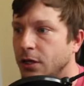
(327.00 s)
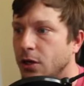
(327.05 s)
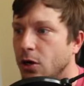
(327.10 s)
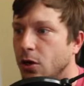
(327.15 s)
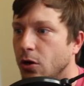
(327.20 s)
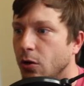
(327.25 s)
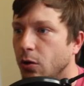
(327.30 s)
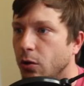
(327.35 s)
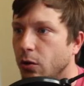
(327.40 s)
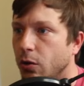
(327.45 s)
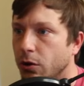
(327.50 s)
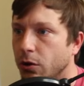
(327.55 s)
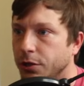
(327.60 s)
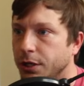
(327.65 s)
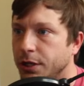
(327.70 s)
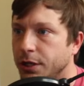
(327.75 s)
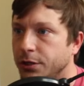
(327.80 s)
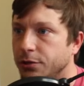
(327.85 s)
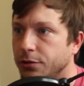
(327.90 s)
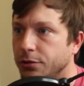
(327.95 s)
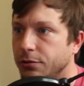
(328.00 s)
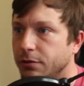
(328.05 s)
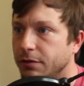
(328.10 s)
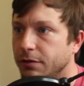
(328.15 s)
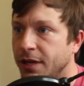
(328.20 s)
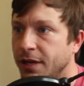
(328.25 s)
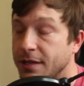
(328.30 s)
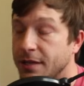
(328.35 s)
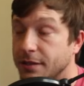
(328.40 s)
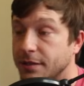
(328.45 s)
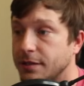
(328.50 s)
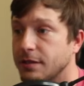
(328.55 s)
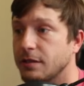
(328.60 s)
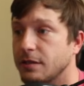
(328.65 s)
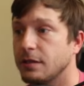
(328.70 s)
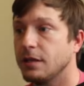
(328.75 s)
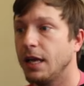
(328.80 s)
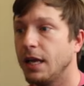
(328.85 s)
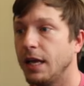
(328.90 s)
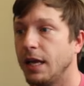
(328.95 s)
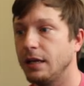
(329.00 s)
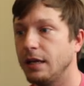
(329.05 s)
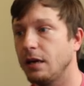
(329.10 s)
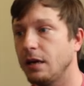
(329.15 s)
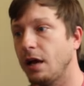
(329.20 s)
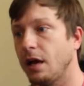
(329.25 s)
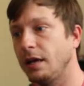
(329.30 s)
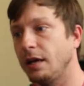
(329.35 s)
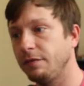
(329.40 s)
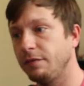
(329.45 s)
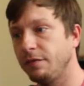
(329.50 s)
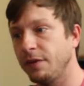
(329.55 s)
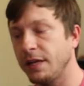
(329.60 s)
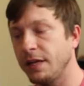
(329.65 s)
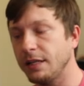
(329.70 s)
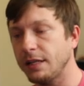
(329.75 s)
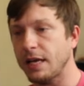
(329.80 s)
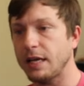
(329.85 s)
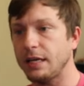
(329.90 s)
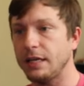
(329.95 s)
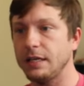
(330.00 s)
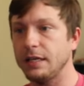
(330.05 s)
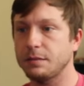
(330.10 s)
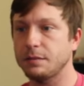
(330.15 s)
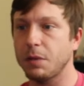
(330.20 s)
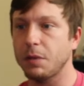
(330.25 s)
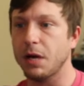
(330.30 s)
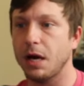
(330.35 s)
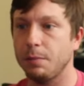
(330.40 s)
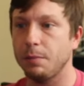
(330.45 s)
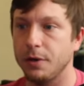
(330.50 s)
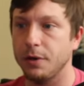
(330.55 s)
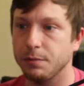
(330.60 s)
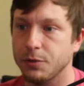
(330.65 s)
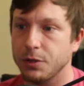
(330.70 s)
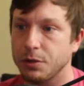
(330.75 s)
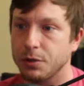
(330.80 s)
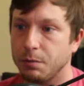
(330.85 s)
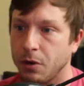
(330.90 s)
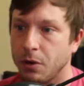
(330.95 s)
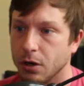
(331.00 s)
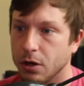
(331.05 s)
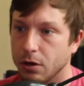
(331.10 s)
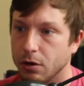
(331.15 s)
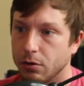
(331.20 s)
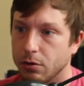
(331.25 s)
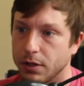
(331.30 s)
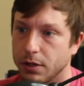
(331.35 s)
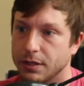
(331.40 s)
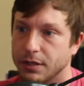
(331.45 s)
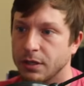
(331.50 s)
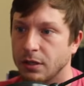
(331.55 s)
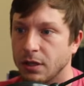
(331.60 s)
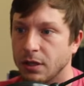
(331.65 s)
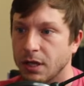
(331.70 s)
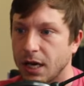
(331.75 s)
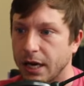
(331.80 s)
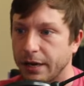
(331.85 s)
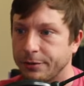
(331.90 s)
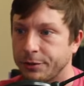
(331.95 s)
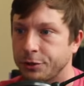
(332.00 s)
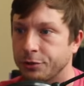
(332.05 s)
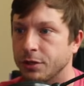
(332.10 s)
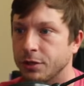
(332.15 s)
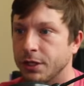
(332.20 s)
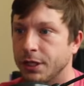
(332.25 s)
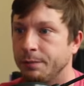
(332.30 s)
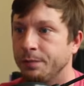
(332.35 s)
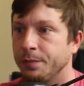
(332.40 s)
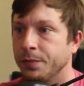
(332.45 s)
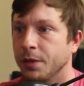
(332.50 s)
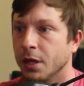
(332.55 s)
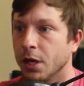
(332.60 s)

Or you can do events. And an event that is popping up tomorrow is a live stream.